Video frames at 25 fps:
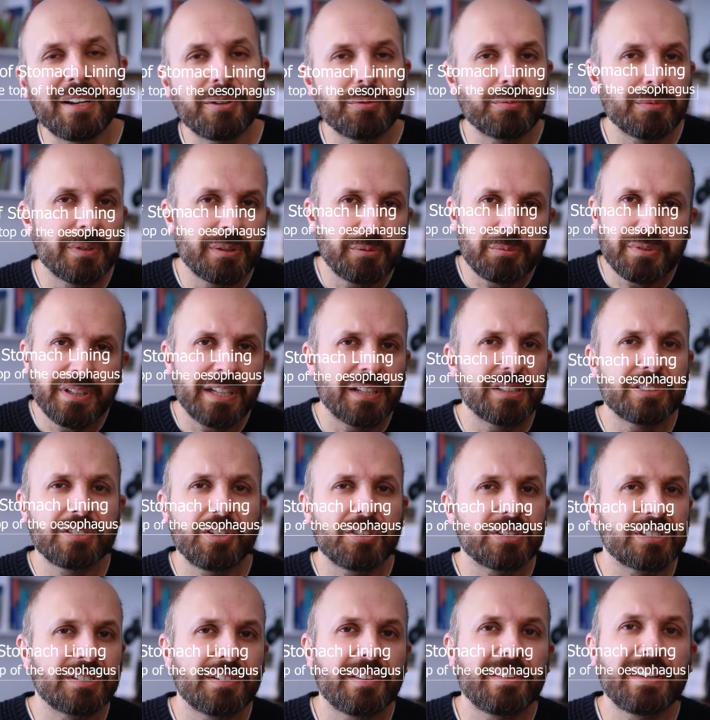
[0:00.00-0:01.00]
And there's
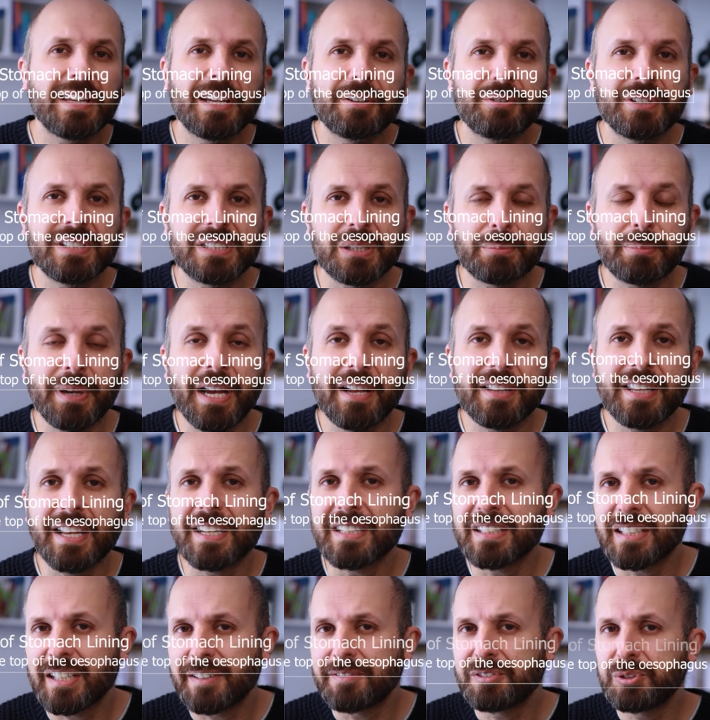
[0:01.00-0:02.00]
lots of theories about
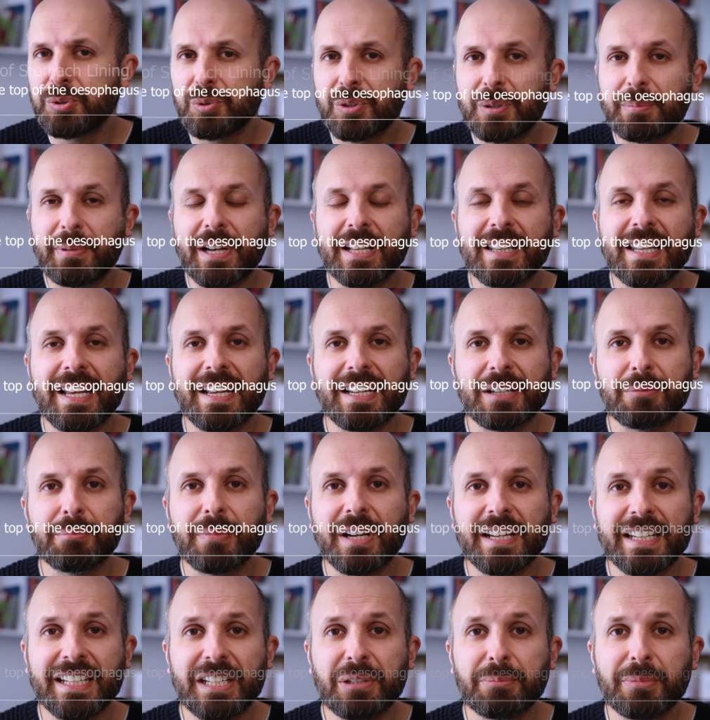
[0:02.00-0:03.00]
that, and I've talked about that in
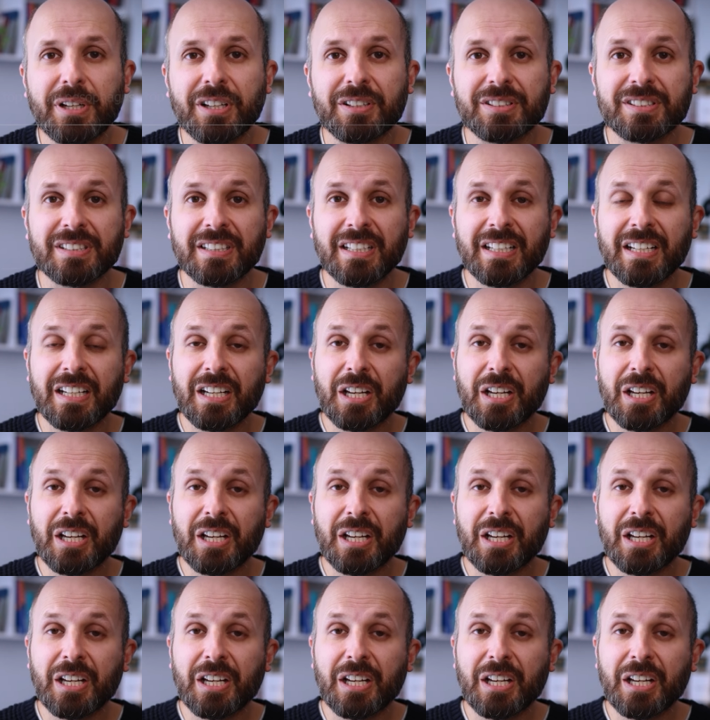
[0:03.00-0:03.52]
my emails.